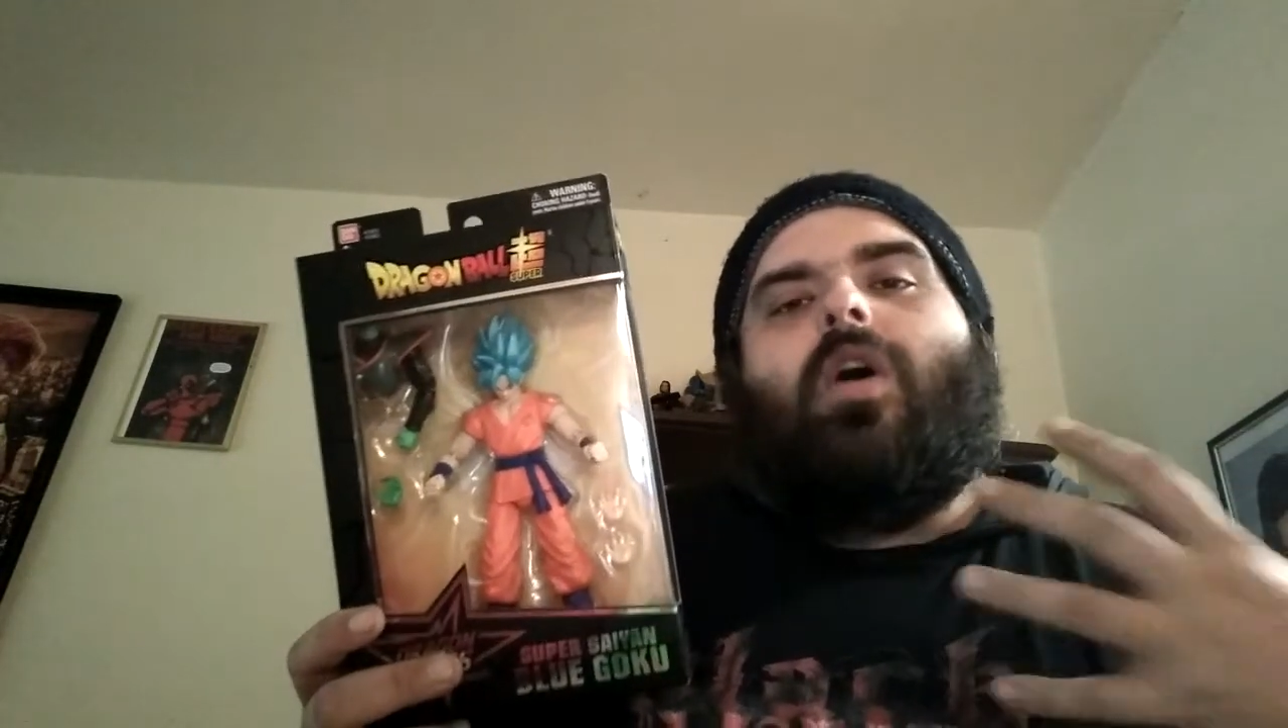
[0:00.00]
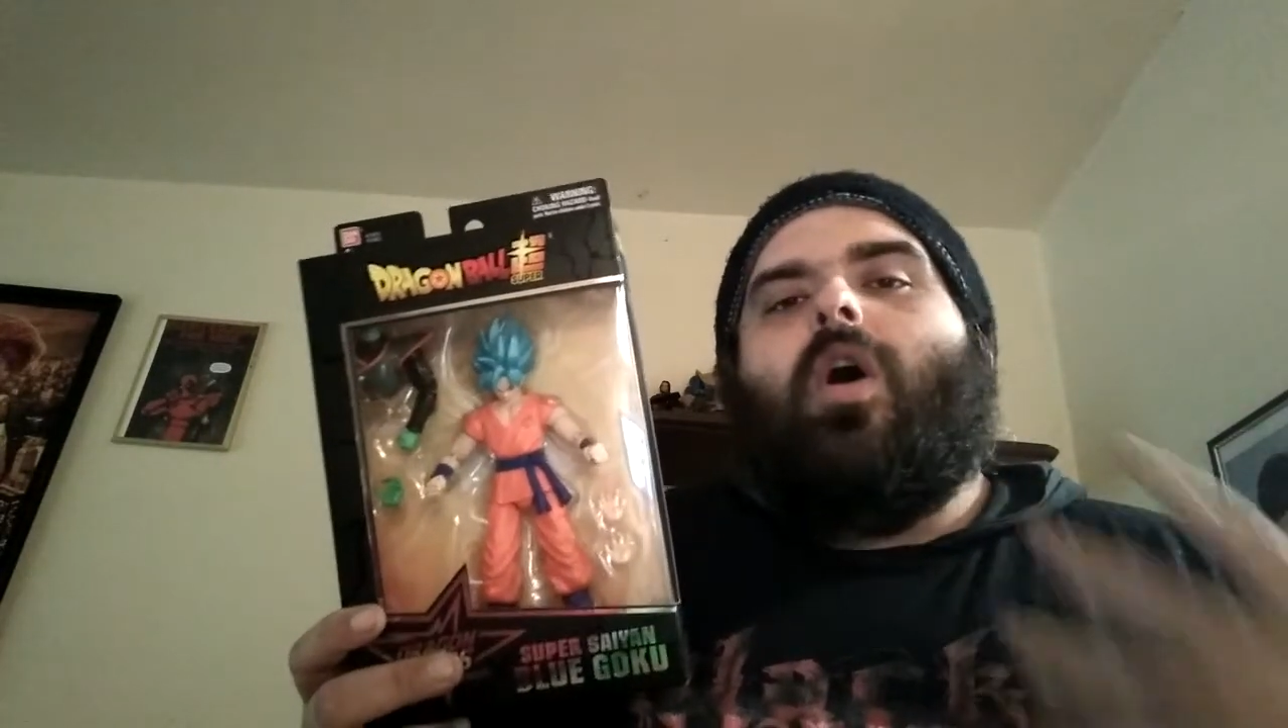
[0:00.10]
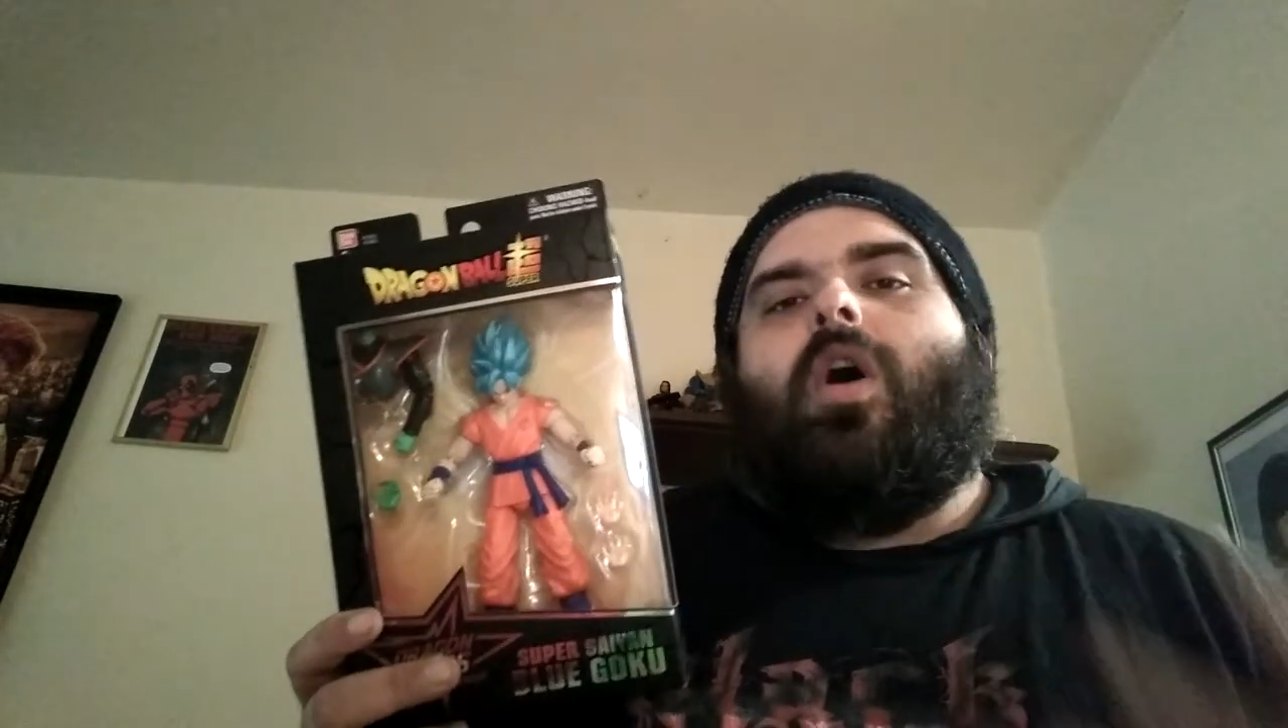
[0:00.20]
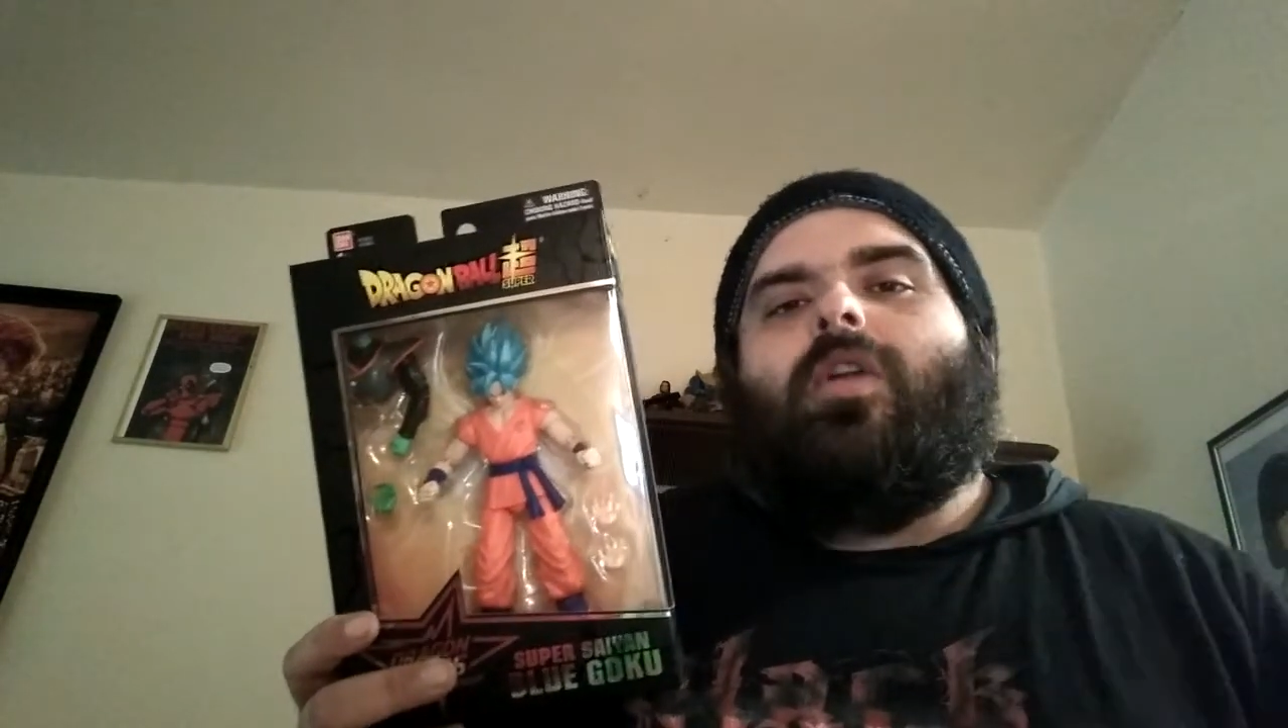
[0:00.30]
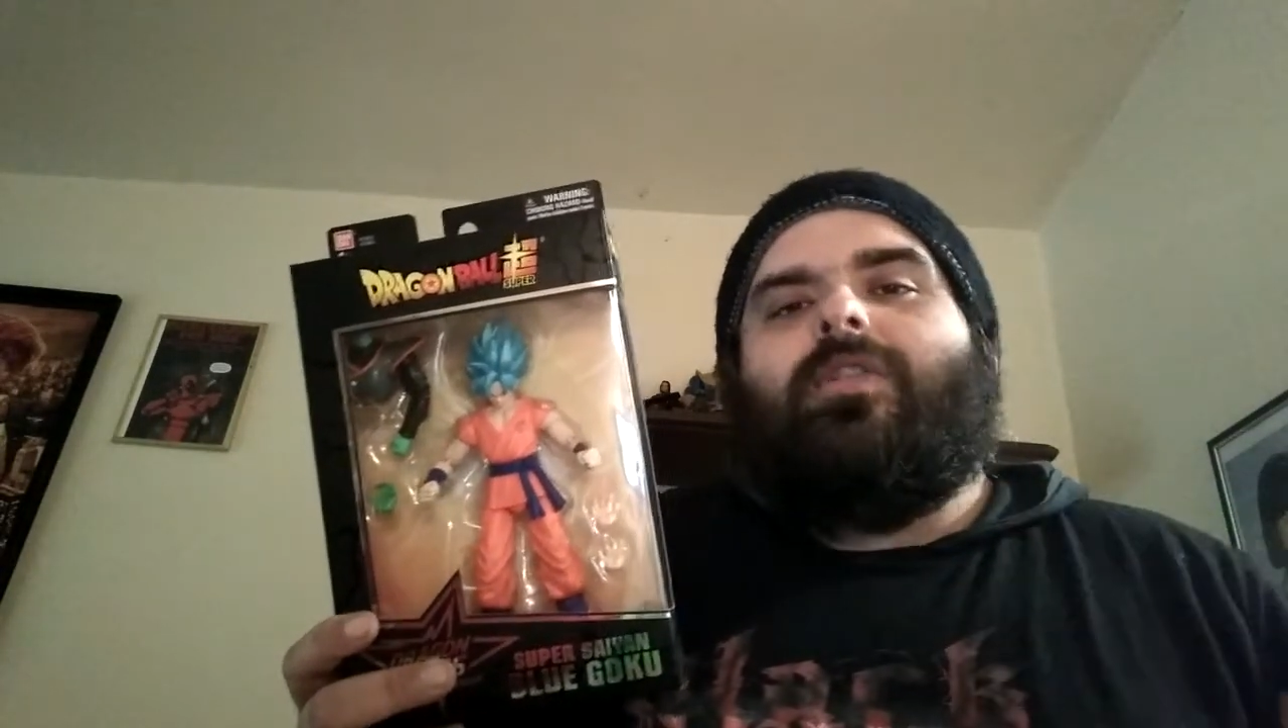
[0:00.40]

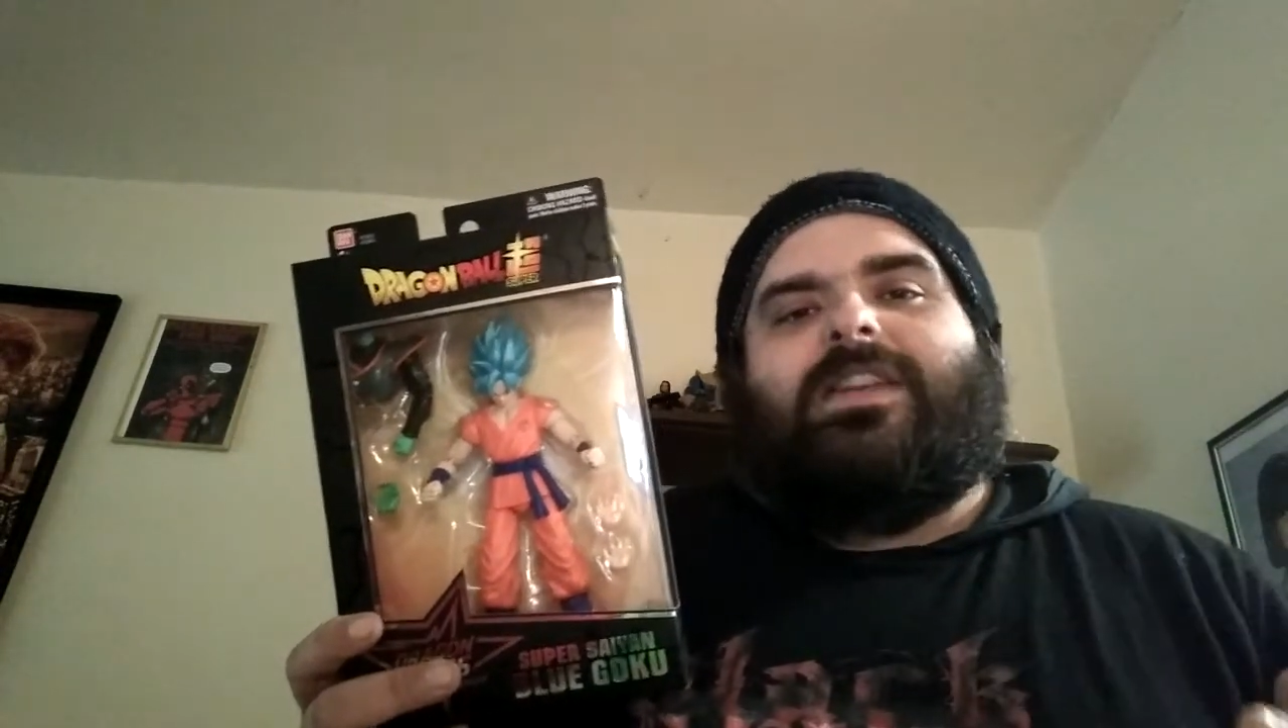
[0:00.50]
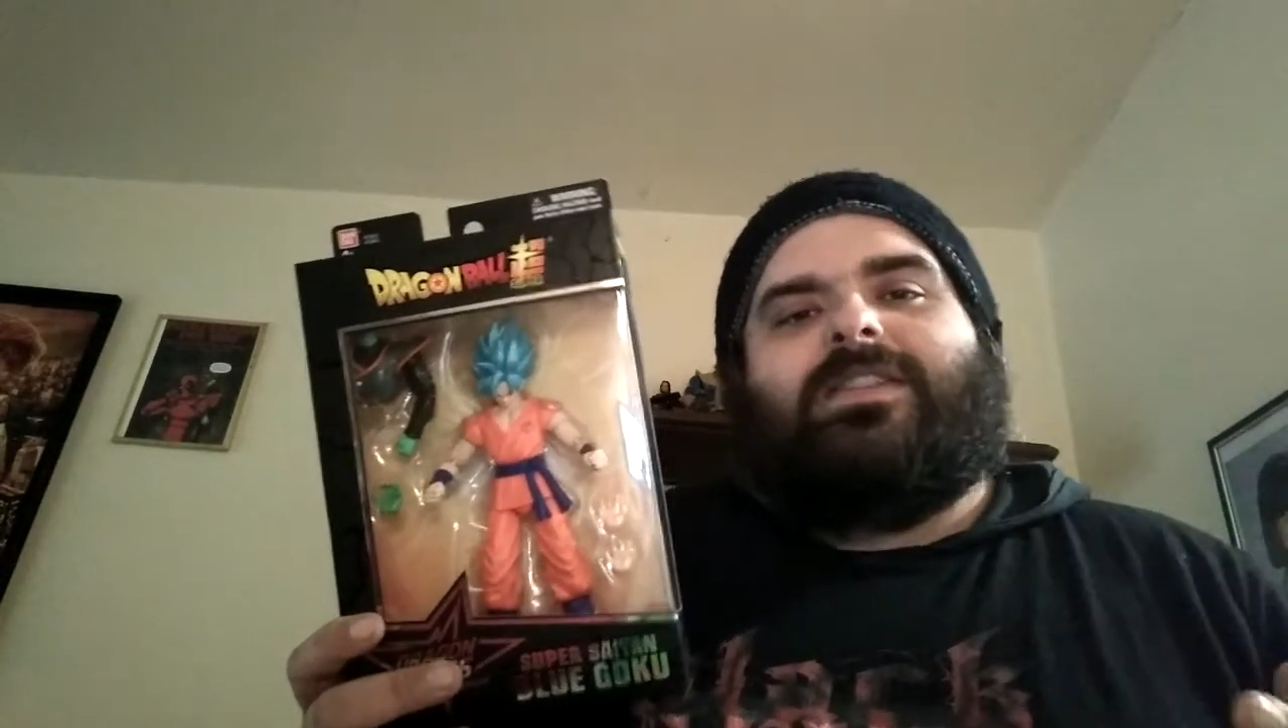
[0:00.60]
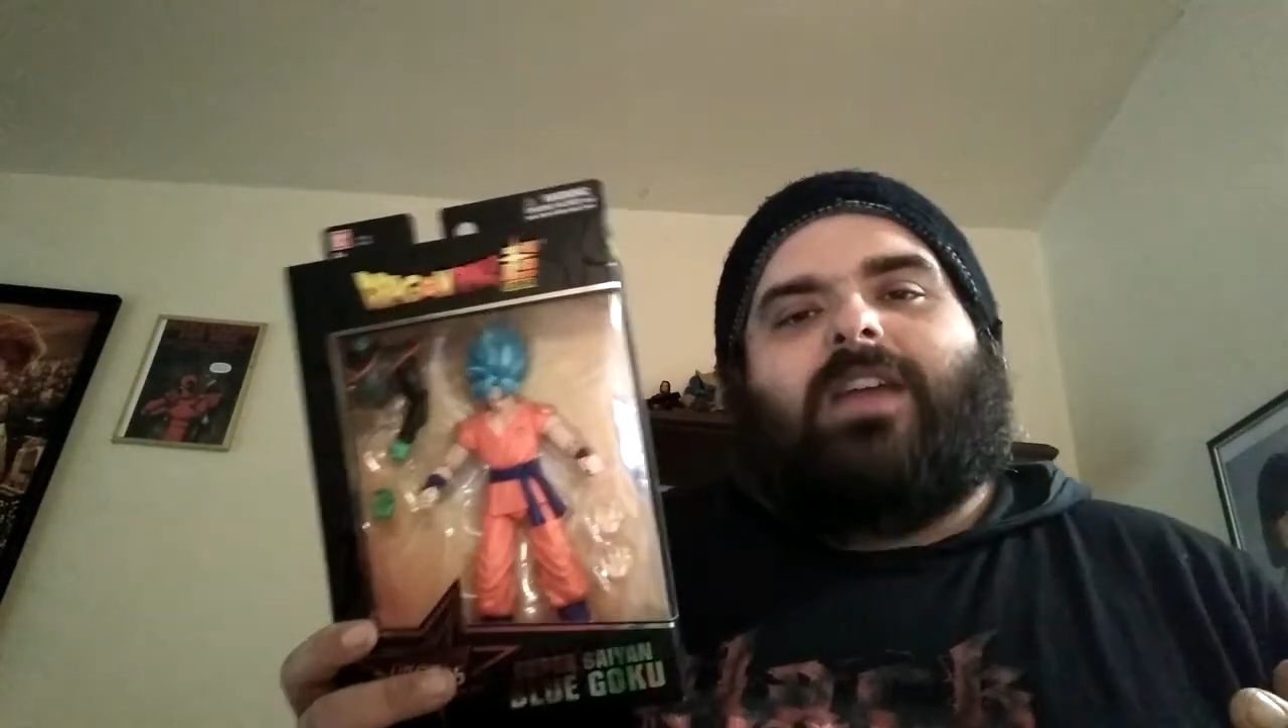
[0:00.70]
all these